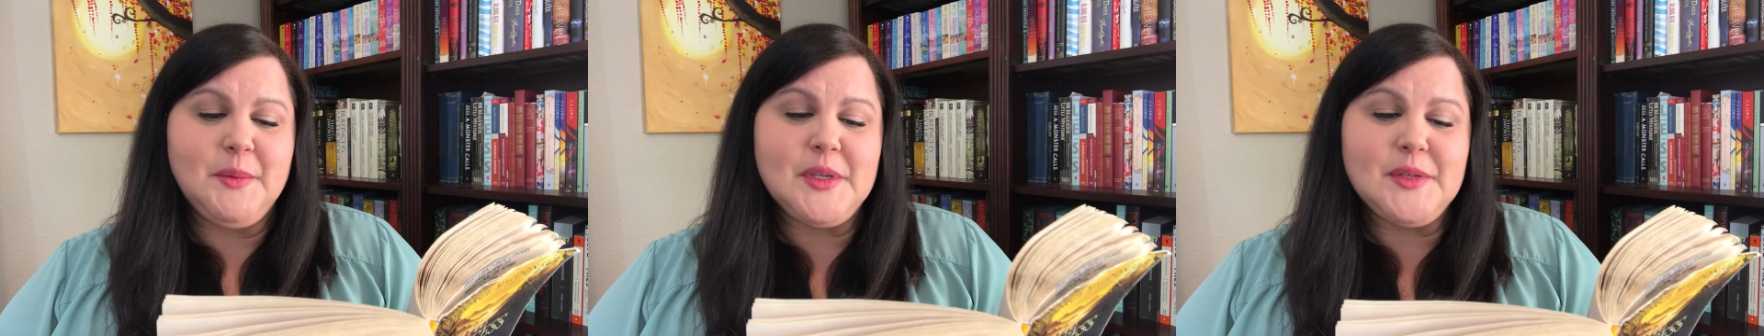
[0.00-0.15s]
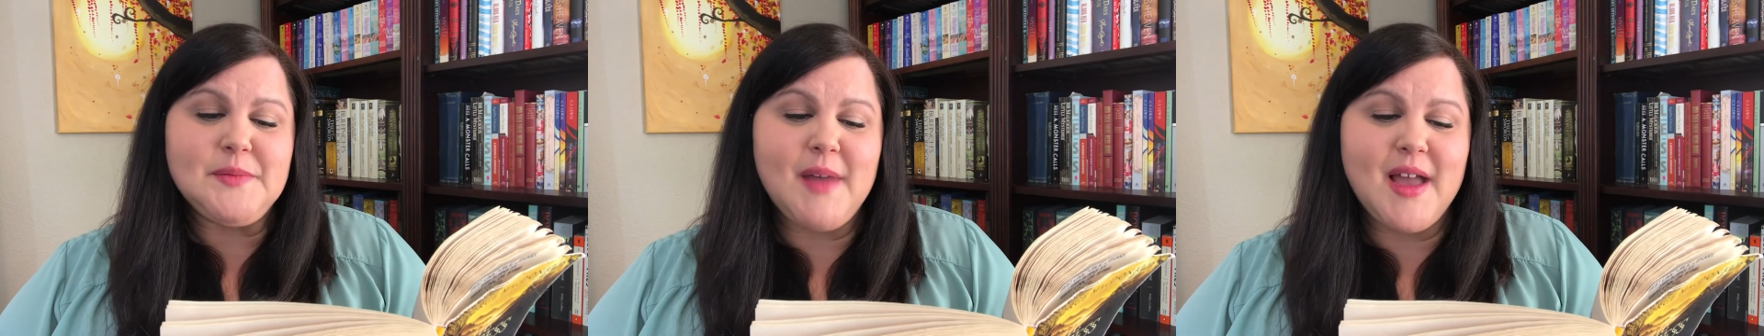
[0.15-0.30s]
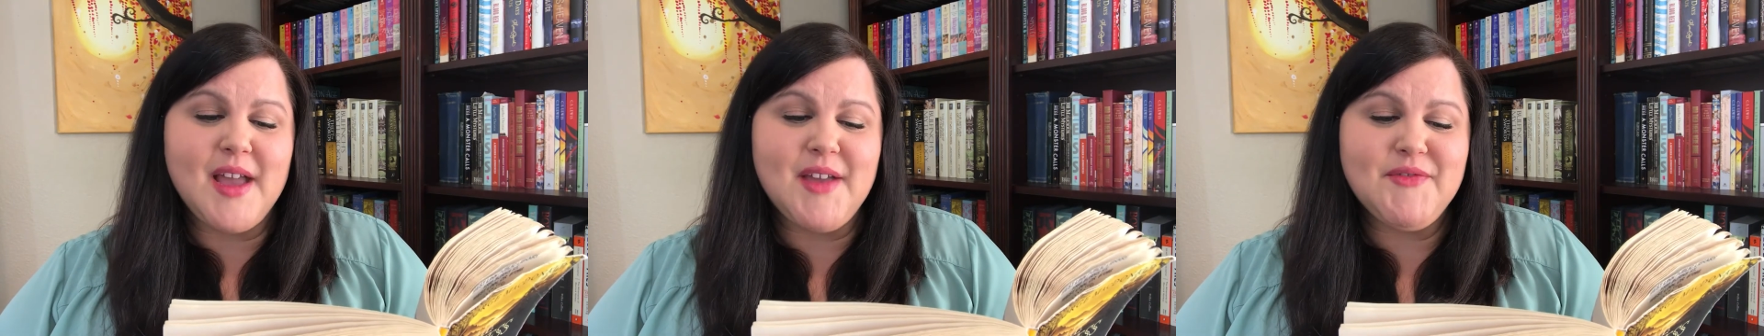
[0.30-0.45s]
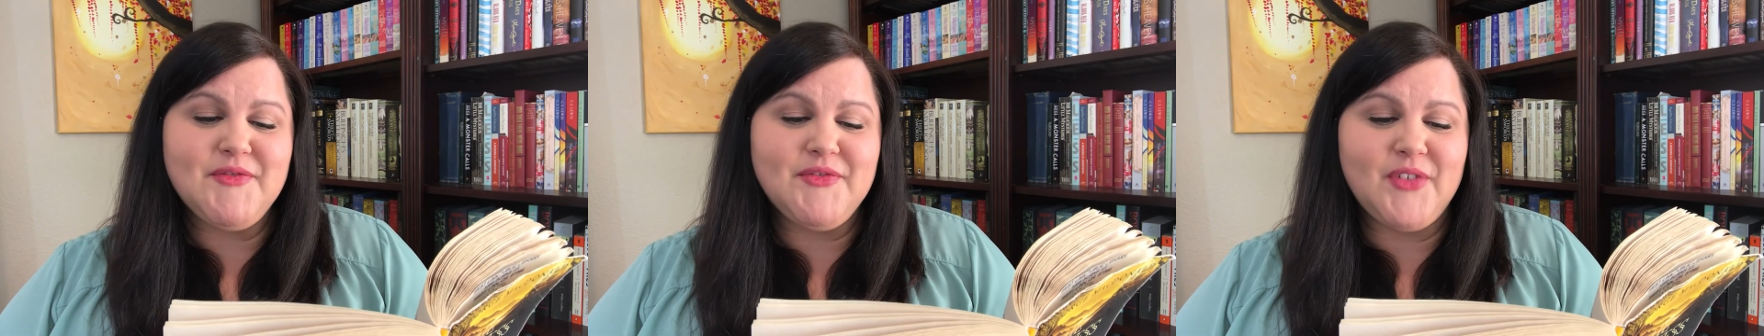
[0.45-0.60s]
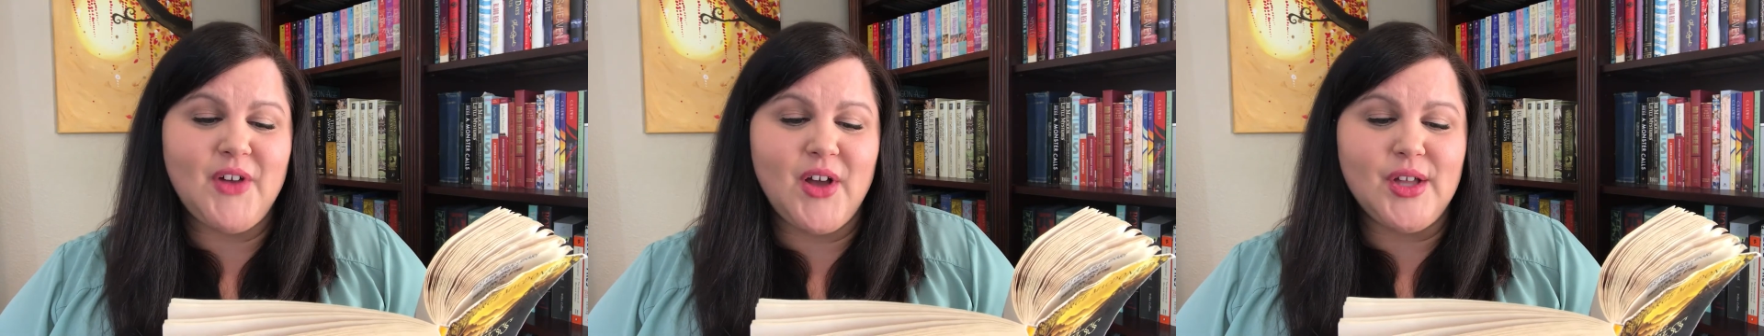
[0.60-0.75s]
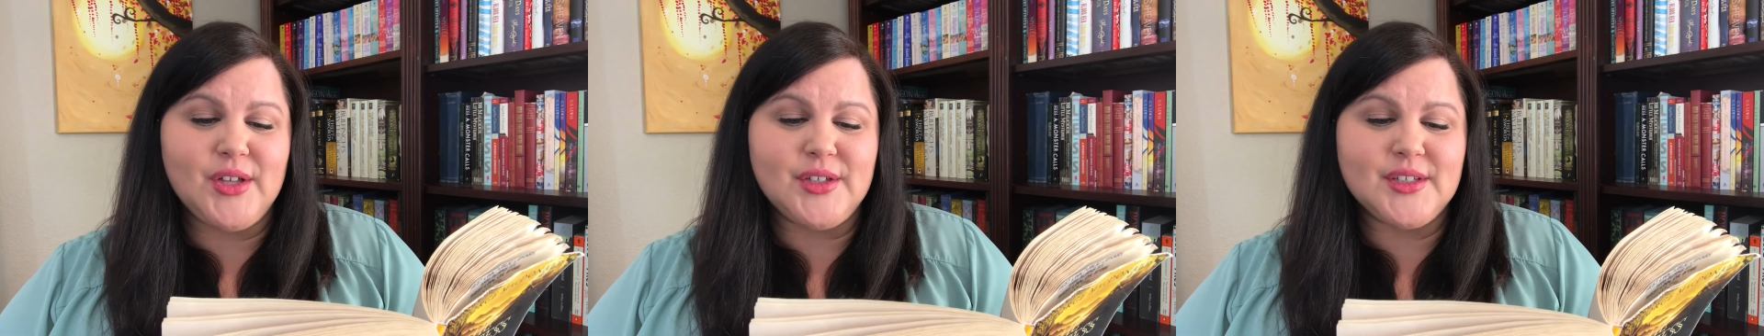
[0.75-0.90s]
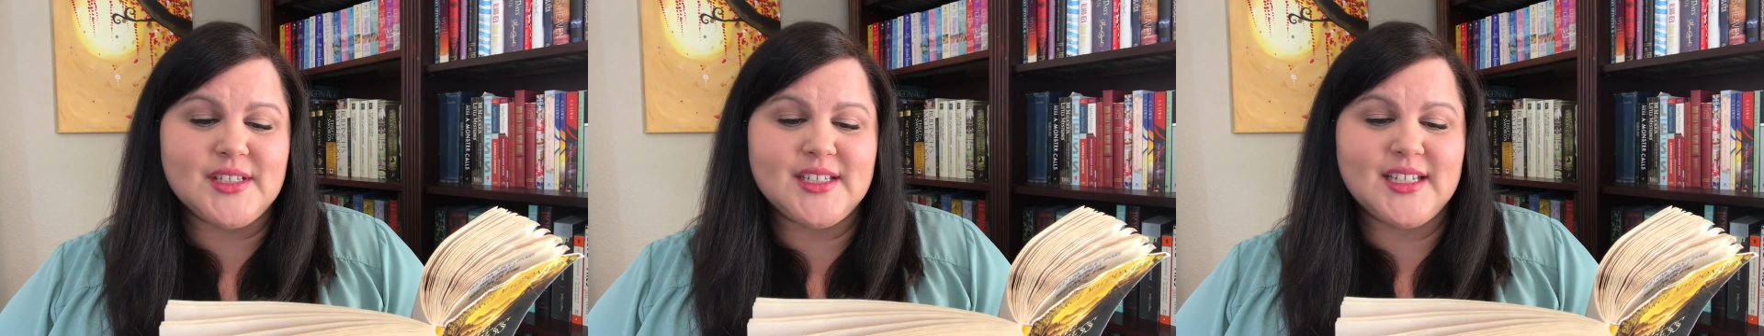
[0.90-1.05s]
was my
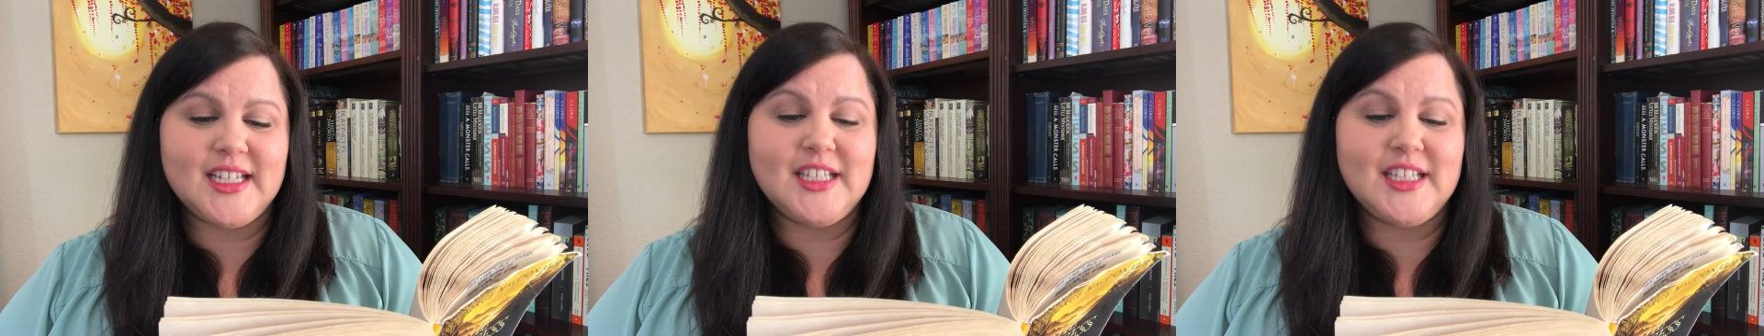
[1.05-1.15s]
fault,